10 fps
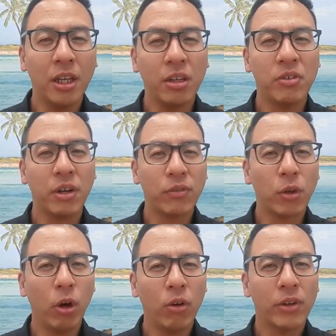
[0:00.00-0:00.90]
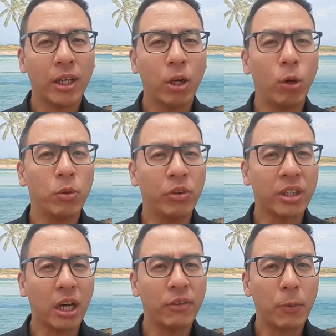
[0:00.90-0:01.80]
If you have COVID, I hope you
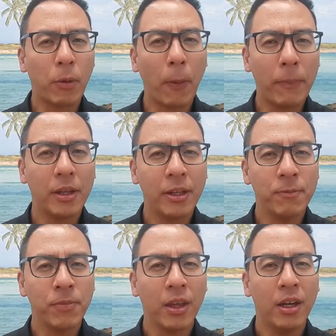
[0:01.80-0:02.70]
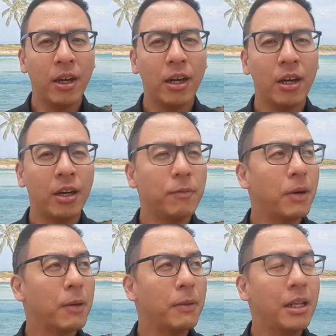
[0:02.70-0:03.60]
recovered properly. Um,
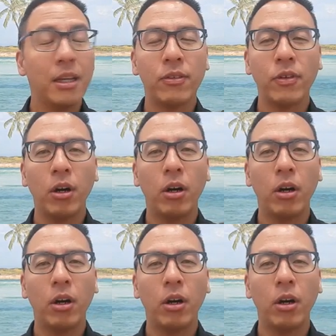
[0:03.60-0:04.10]
I believe